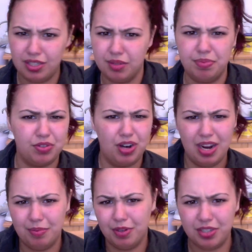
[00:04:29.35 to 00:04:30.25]

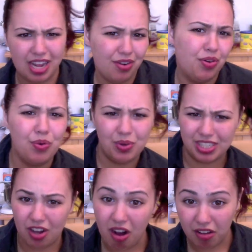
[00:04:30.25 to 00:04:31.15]
subscribers, I don't know what
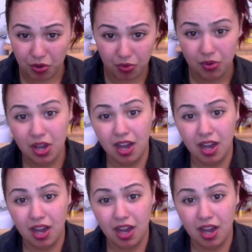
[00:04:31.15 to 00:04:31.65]
to call you,